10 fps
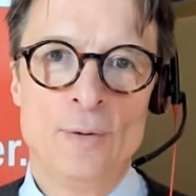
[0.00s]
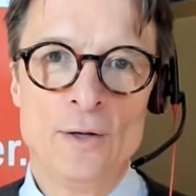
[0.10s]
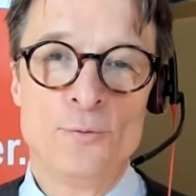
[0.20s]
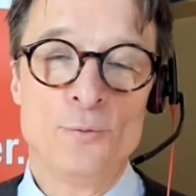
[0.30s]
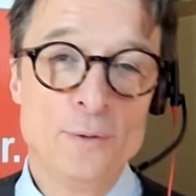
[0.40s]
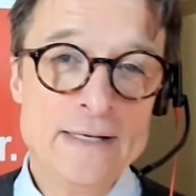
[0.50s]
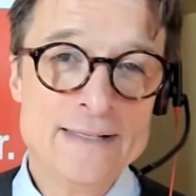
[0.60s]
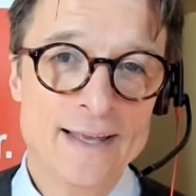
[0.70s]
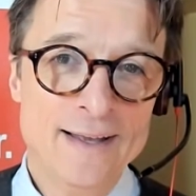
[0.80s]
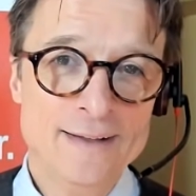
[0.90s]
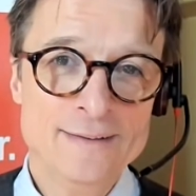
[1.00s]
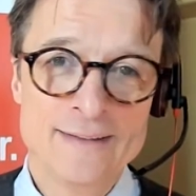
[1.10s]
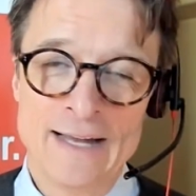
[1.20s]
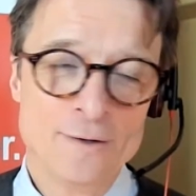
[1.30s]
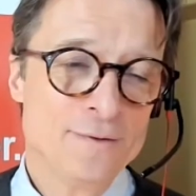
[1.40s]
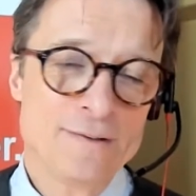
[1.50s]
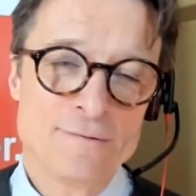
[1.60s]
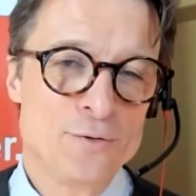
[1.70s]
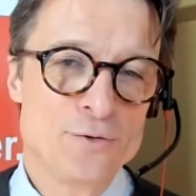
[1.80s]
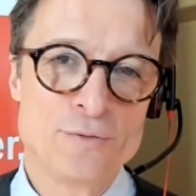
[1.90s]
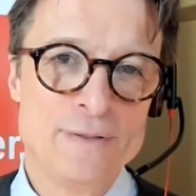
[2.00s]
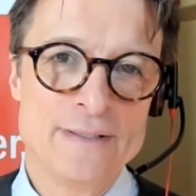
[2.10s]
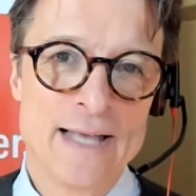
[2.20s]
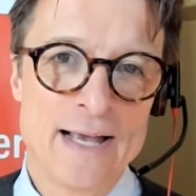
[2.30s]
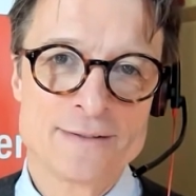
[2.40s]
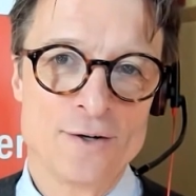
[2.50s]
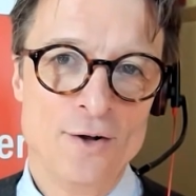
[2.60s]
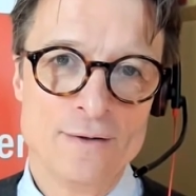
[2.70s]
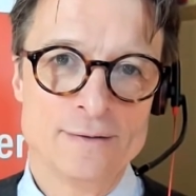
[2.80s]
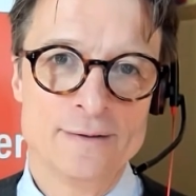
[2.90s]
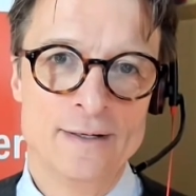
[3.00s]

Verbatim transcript: But retail, I don't think food should be taxed at all.